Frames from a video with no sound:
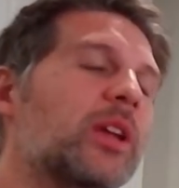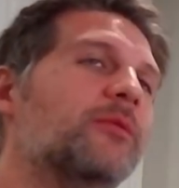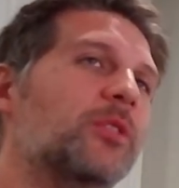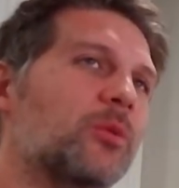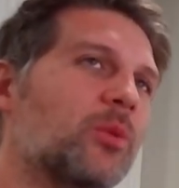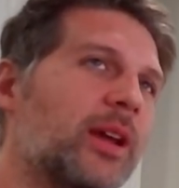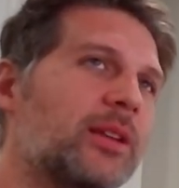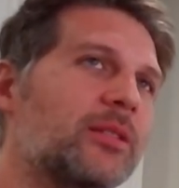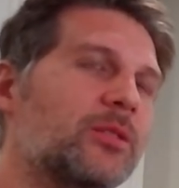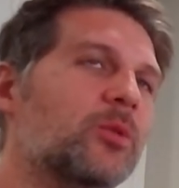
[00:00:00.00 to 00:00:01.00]
your
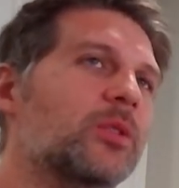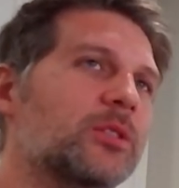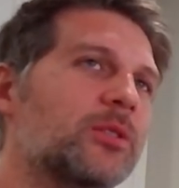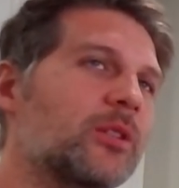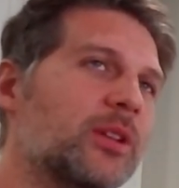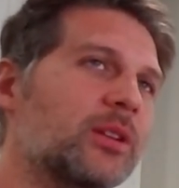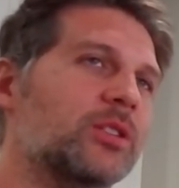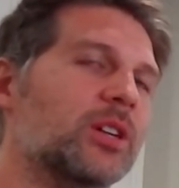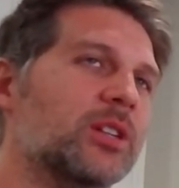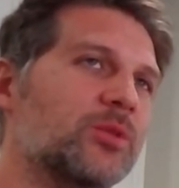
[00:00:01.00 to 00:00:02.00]
right to an attorney. A
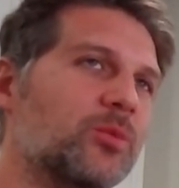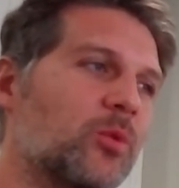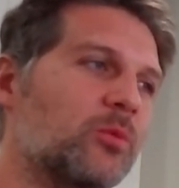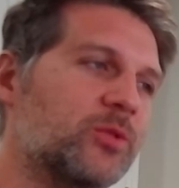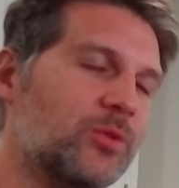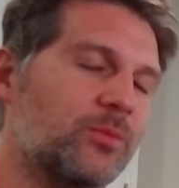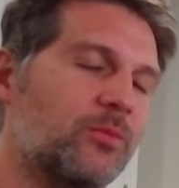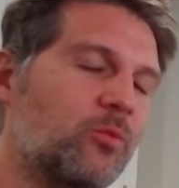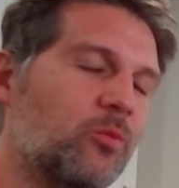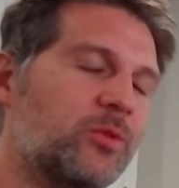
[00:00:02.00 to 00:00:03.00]
judge will
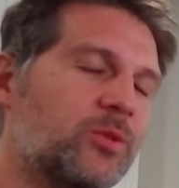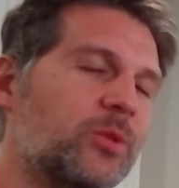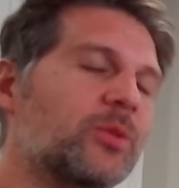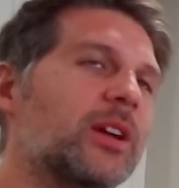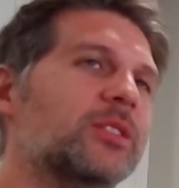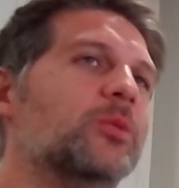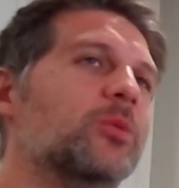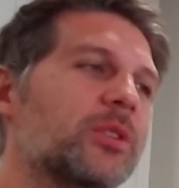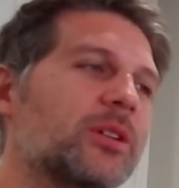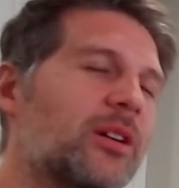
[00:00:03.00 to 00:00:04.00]
scrutinize you
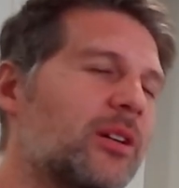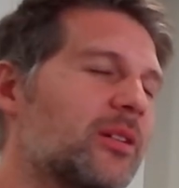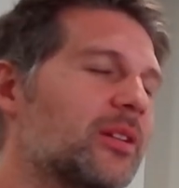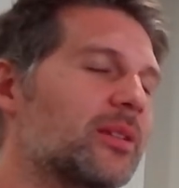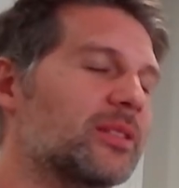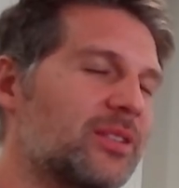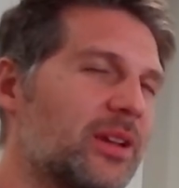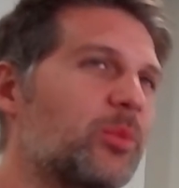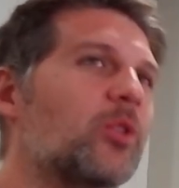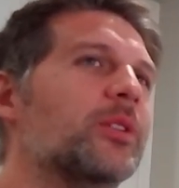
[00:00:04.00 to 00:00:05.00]
really hard and it's
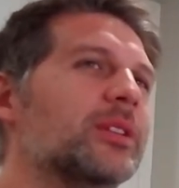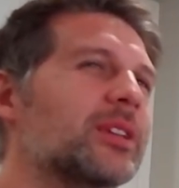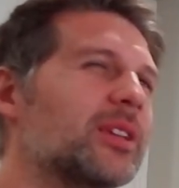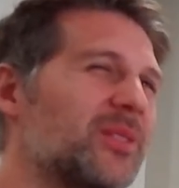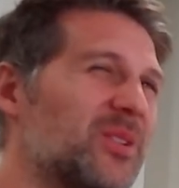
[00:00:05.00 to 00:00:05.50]
like pulling teeth.